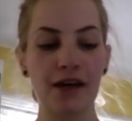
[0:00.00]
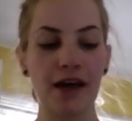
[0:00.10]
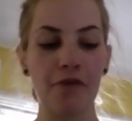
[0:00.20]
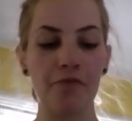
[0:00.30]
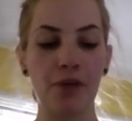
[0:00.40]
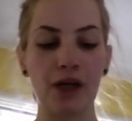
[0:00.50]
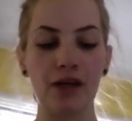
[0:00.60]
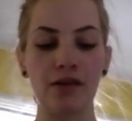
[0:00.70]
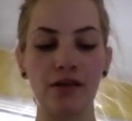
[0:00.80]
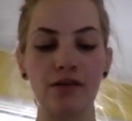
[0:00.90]
have
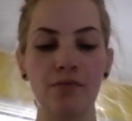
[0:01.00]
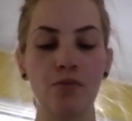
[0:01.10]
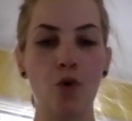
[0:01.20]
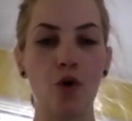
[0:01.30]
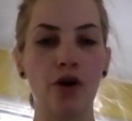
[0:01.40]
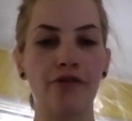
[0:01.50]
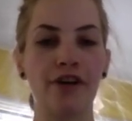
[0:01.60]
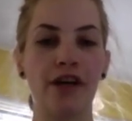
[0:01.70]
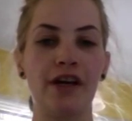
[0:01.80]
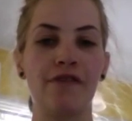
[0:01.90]
been more of
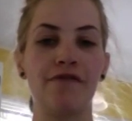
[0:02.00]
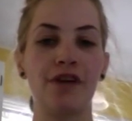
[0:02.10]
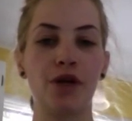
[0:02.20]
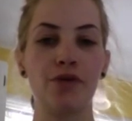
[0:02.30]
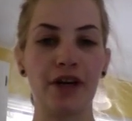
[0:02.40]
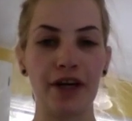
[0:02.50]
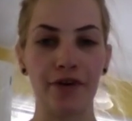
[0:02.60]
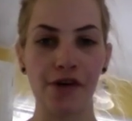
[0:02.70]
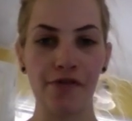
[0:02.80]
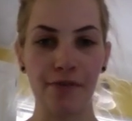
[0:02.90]
a video
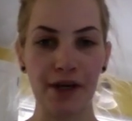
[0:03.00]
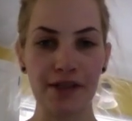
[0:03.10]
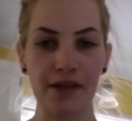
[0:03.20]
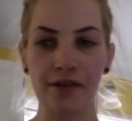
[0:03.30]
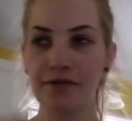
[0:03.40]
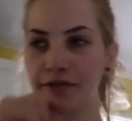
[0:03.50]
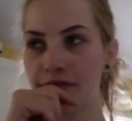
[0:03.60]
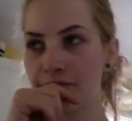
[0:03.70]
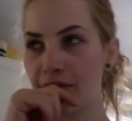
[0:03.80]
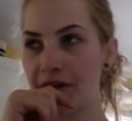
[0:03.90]
diary for myself,
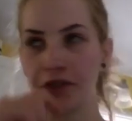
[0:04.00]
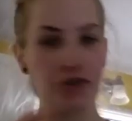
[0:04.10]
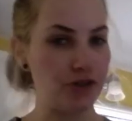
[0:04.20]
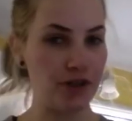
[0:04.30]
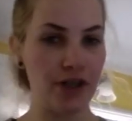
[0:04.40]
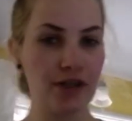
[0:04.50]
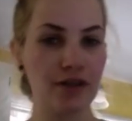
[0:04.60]
my journey